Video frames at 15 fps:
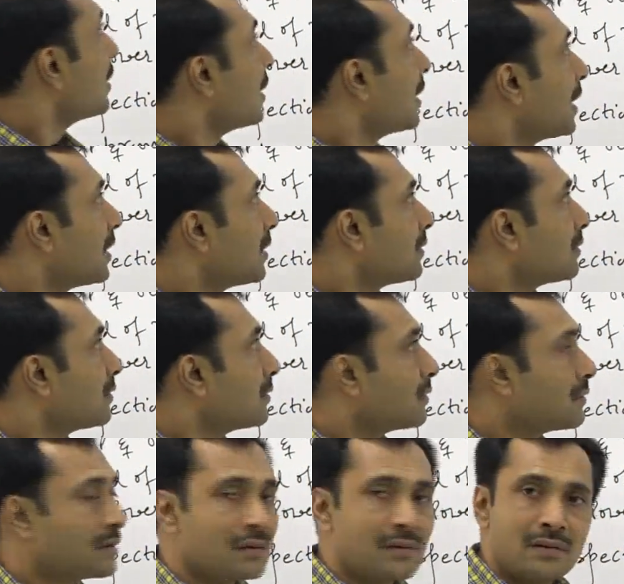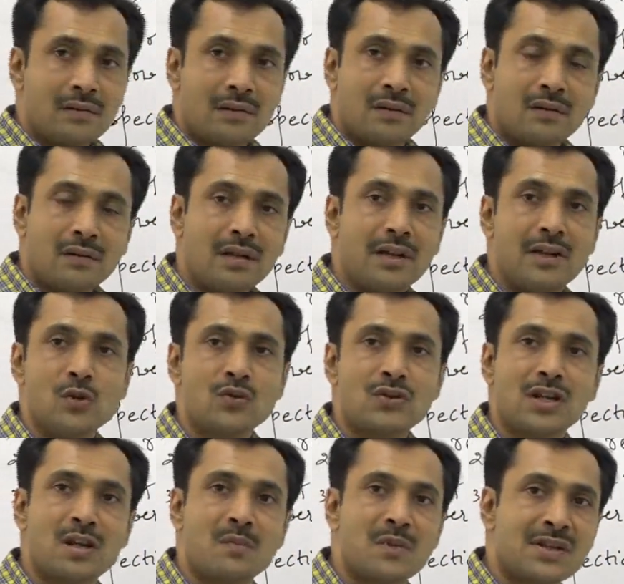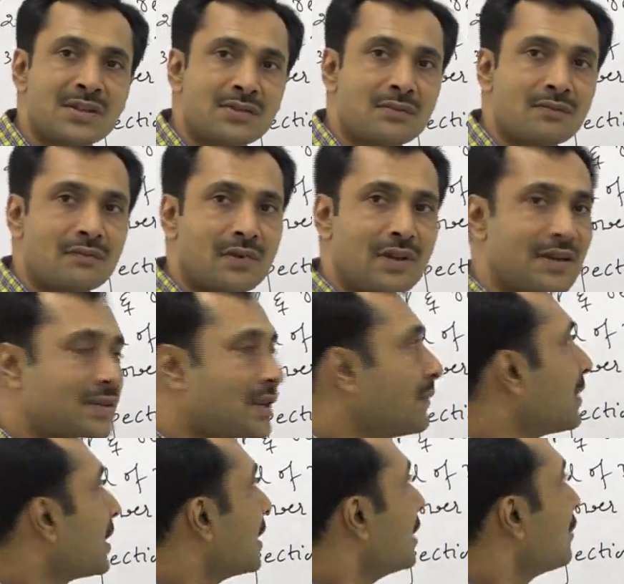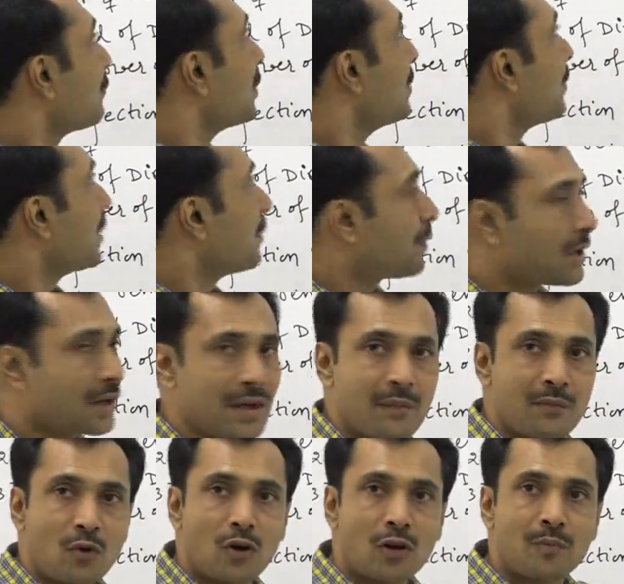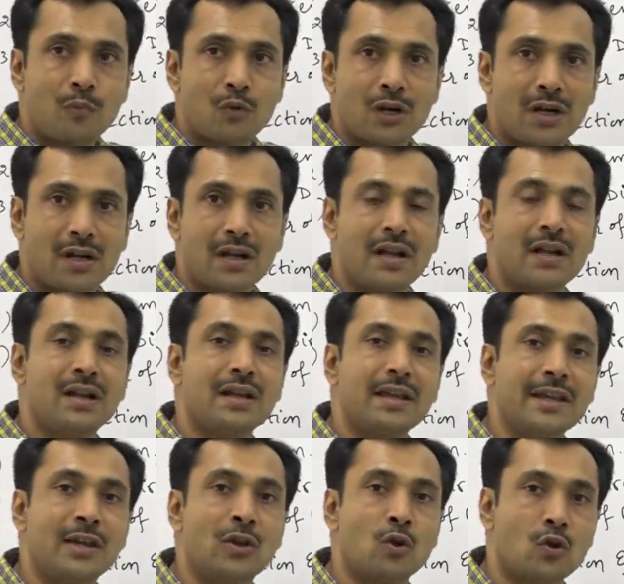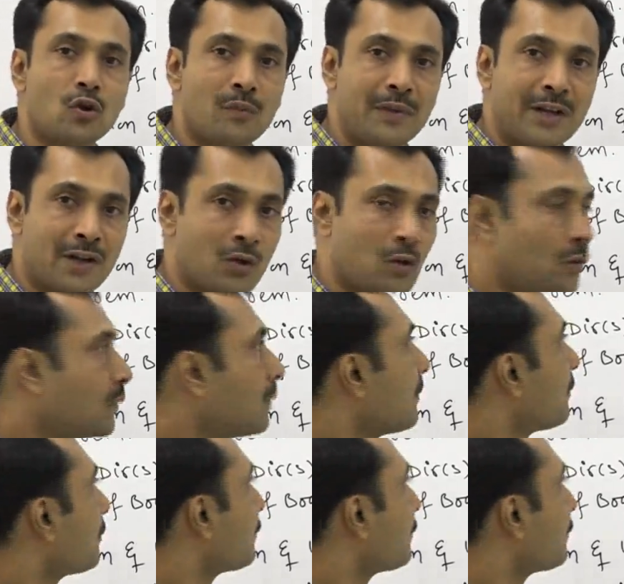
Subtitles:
And the new syllabus is having a different paper name, Corporate and Economic Law,